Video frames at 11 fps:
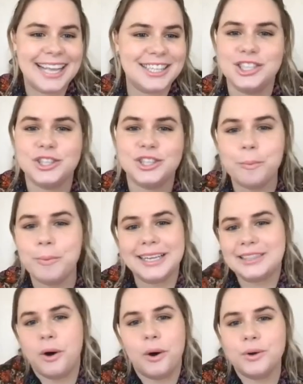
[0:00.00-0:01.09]
it's just open.
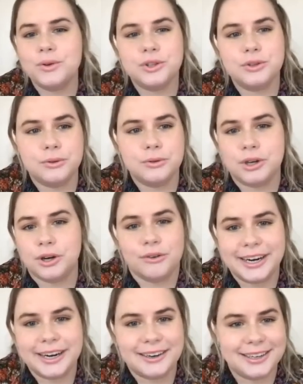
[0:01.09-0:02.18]
It's a whole new
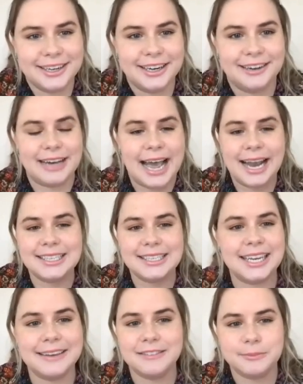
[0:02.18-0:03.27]
career.
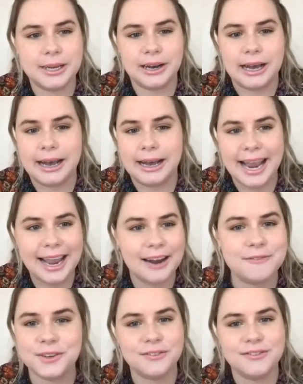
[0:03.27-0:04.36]
Acting gives me a
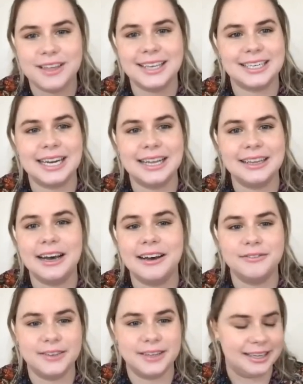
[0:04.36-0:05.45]
handful of things that I
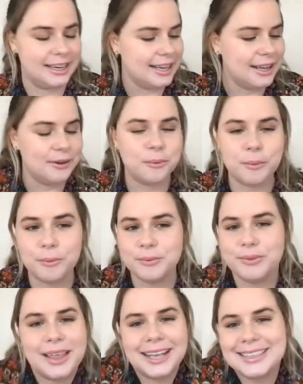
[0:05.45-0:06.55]
love and
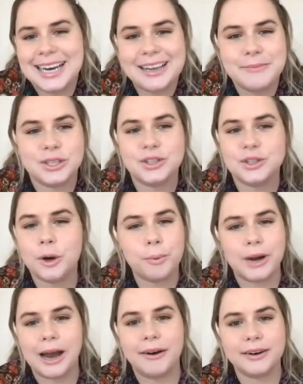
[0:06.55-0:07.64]
things that I can be so
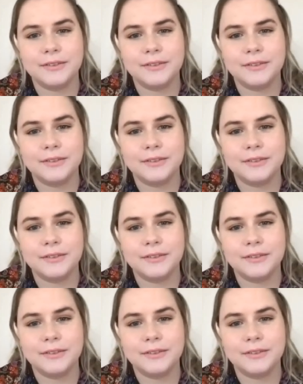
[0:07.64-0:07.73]
proud